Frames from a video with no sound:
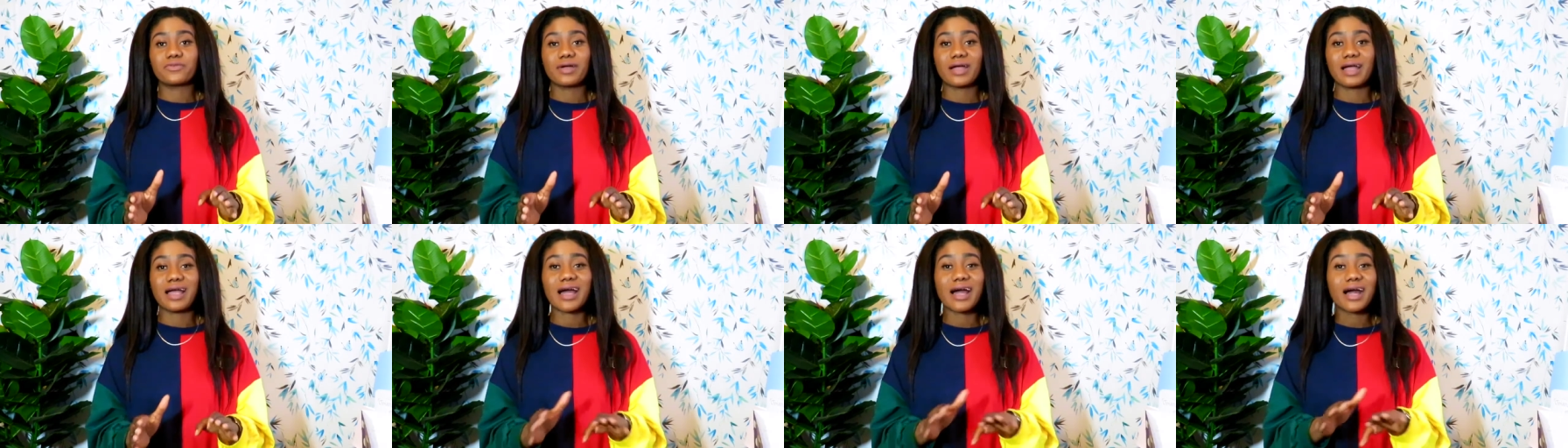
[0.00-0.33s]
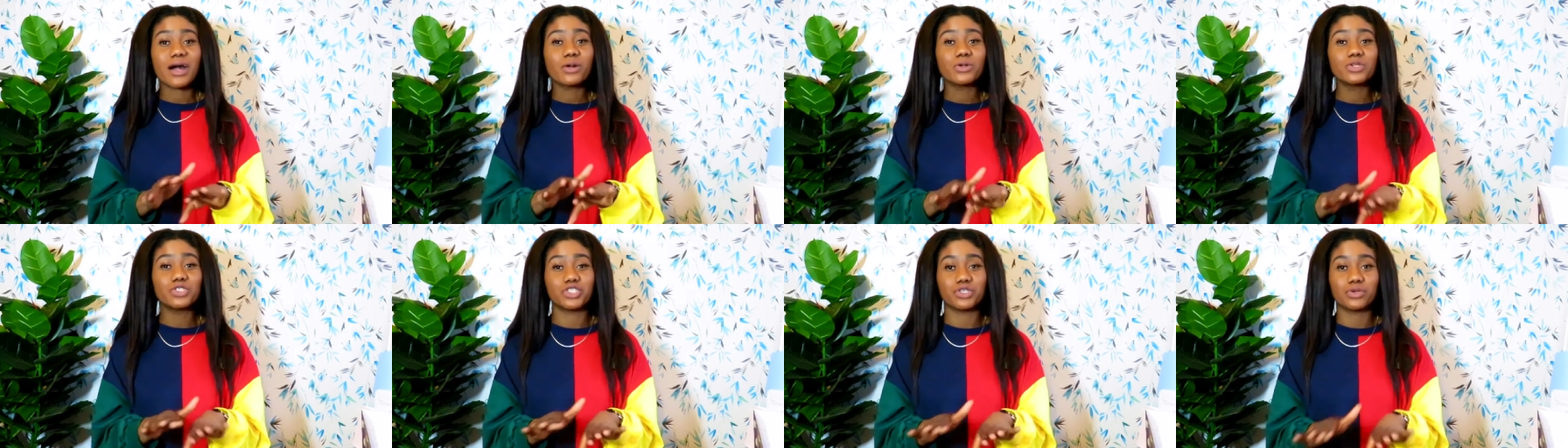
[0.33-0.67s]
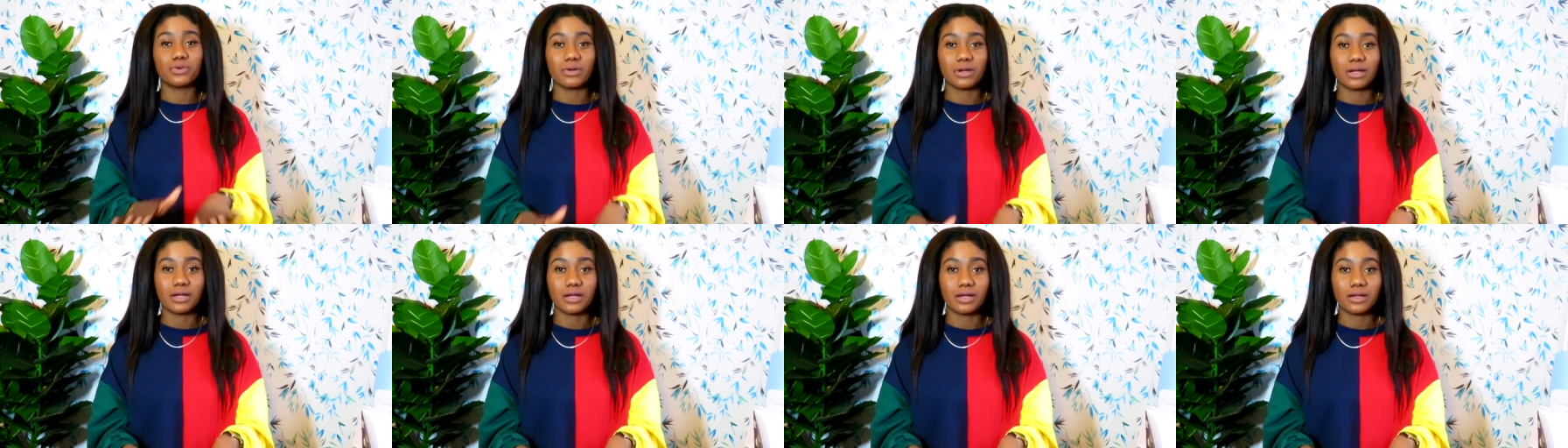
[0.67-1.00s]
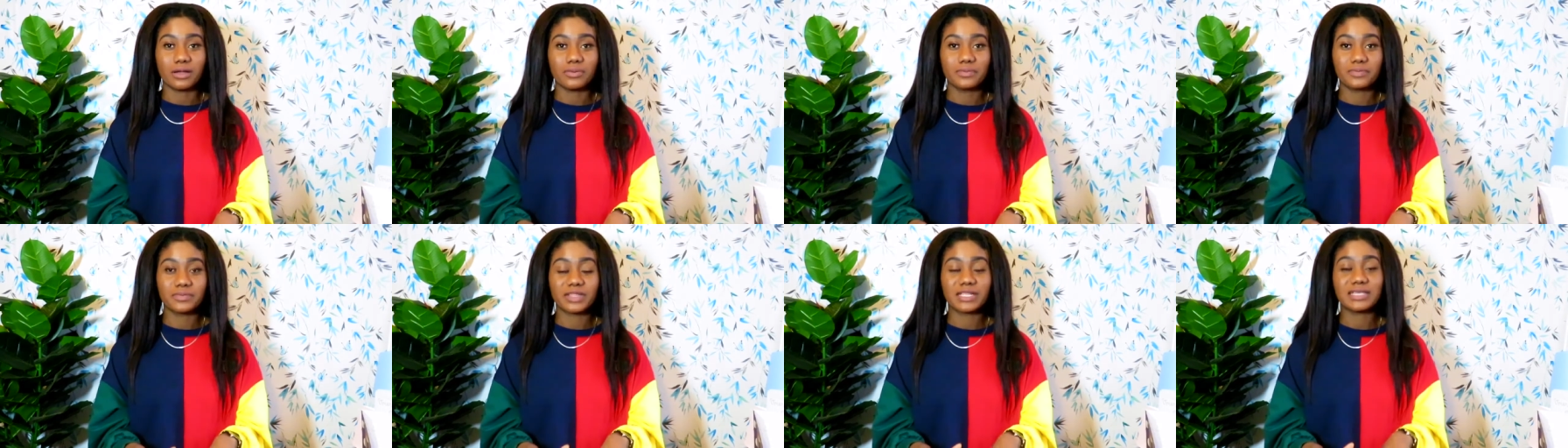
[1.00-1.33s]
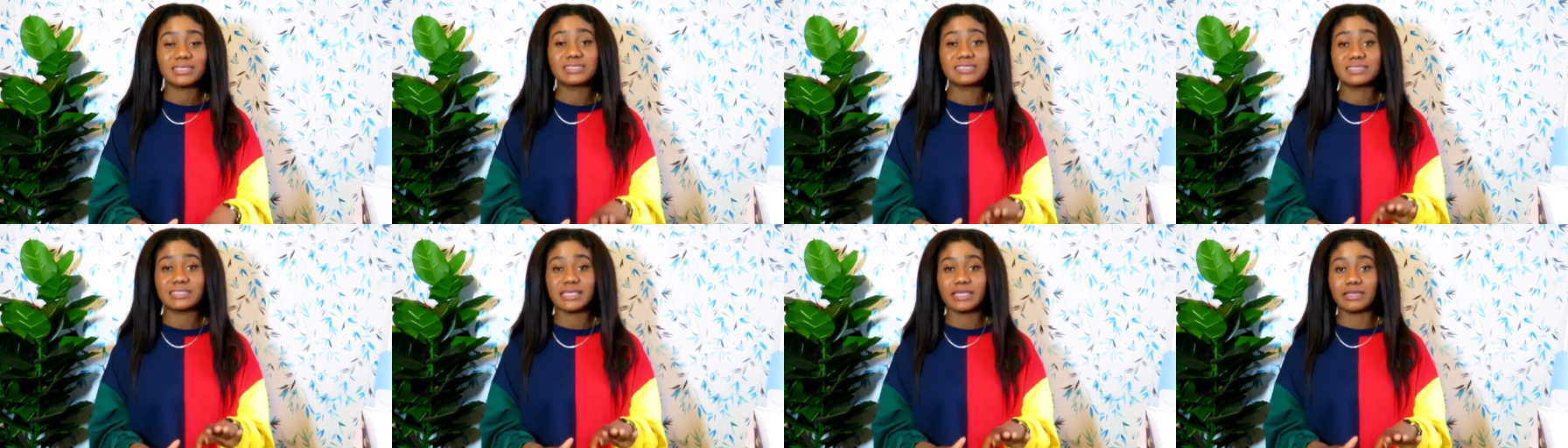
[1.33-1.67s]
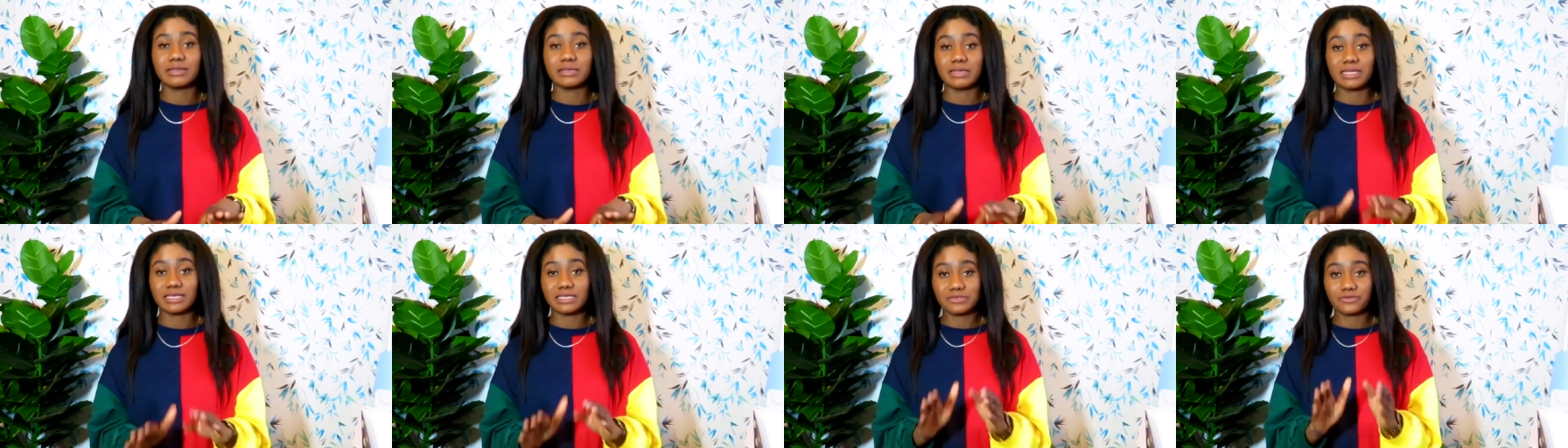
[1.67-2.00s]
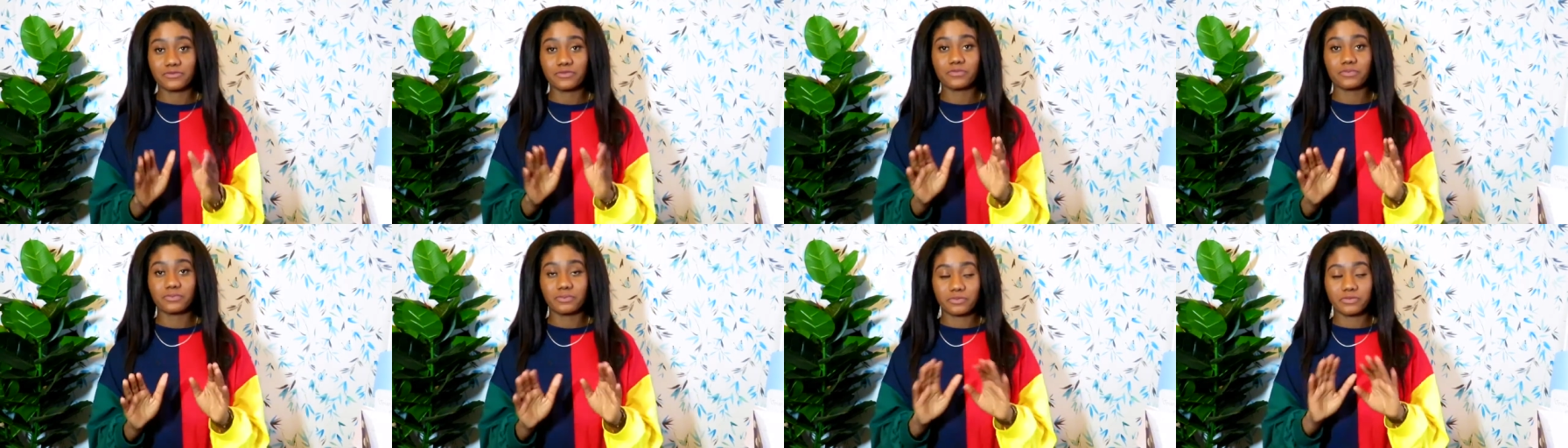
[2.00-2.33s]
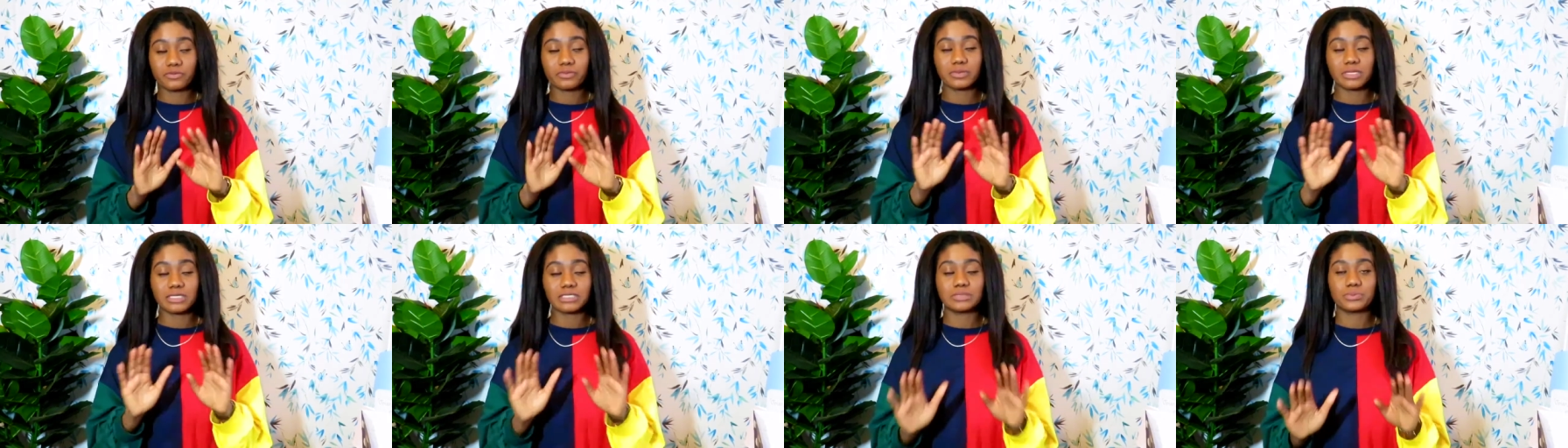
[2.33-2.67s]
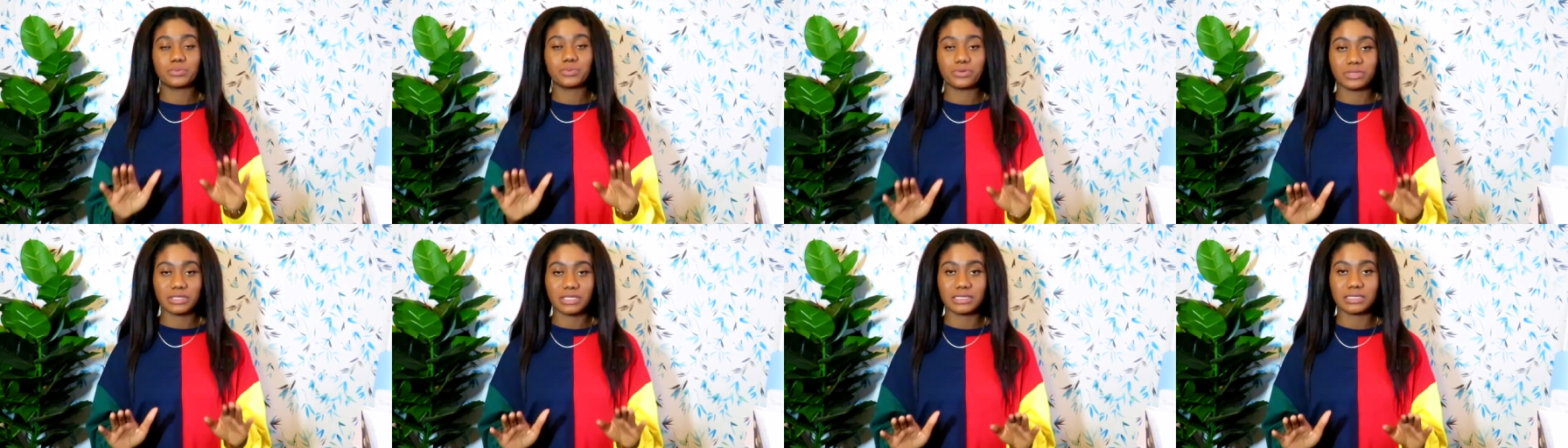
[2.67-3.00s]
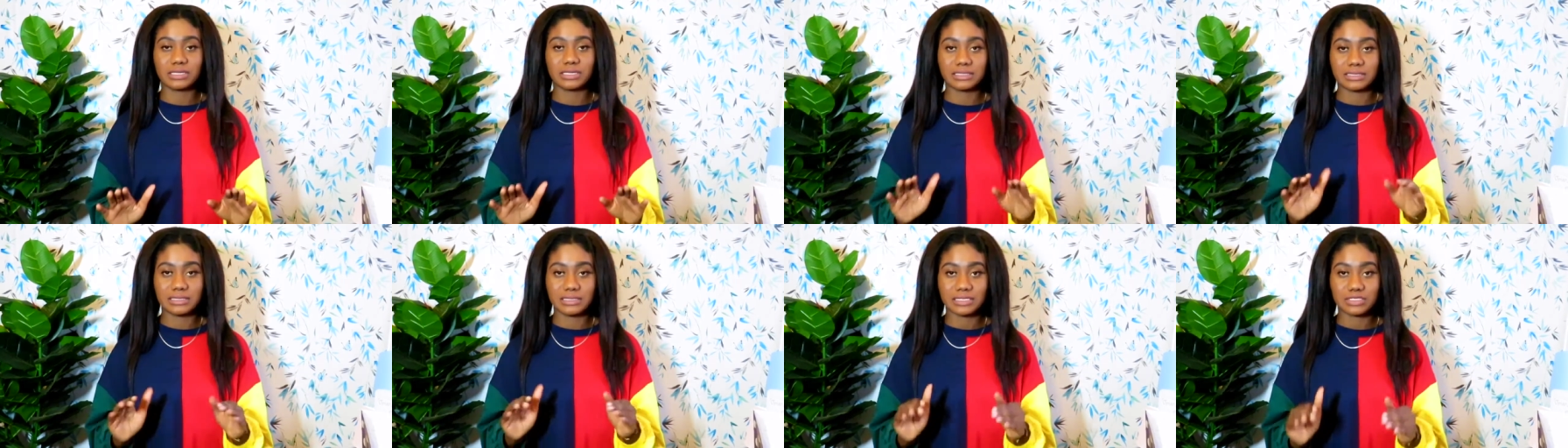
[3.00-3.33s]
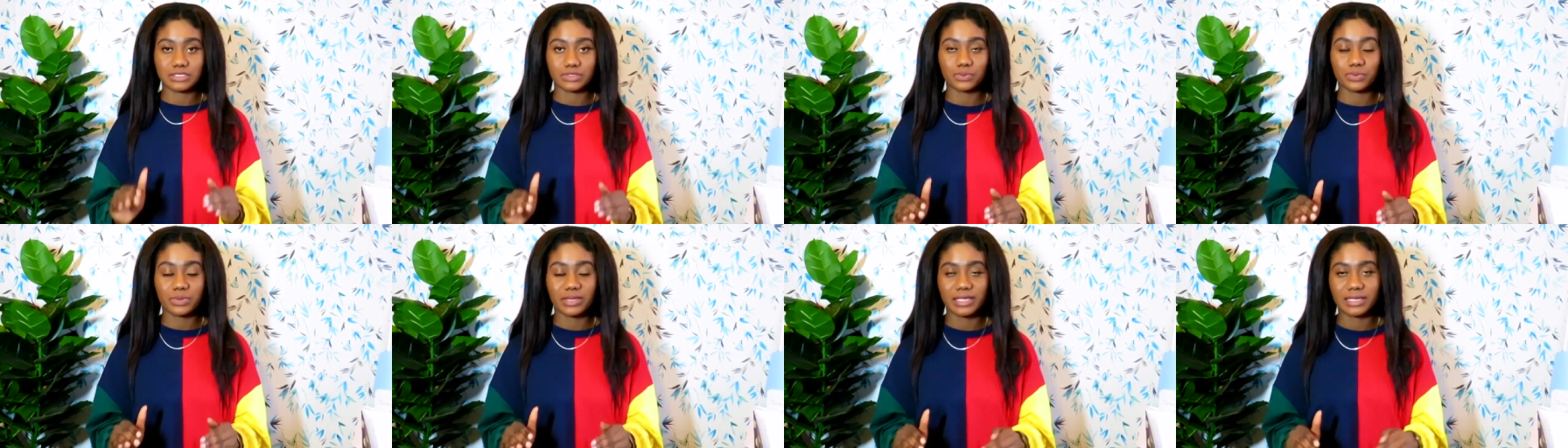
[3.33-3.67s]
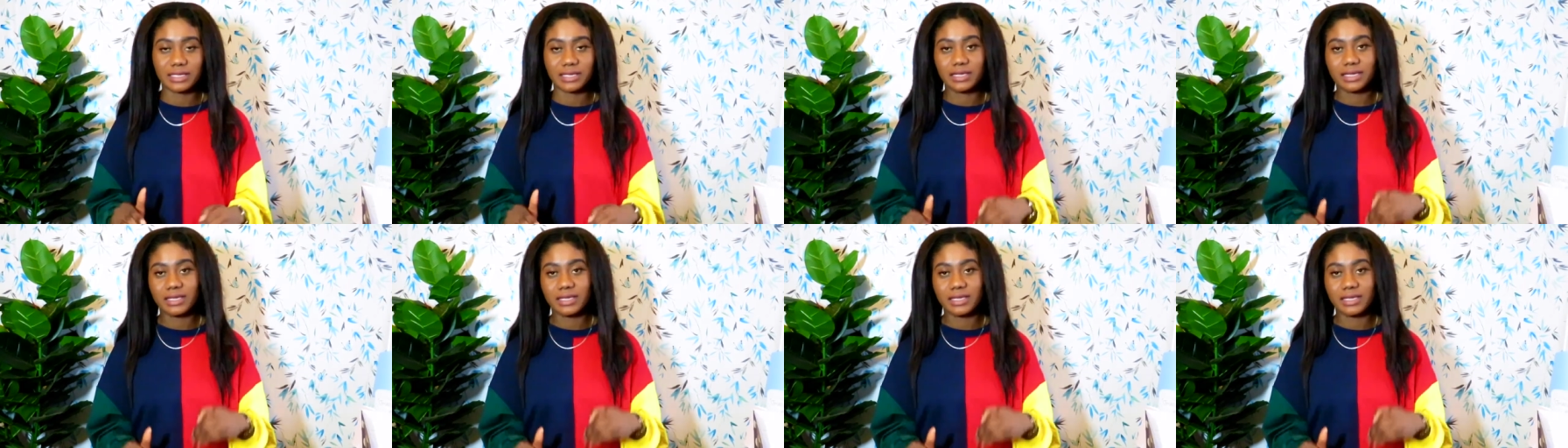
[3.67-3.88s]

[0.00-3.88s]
how you are, let's say, let's, let's put it in this way.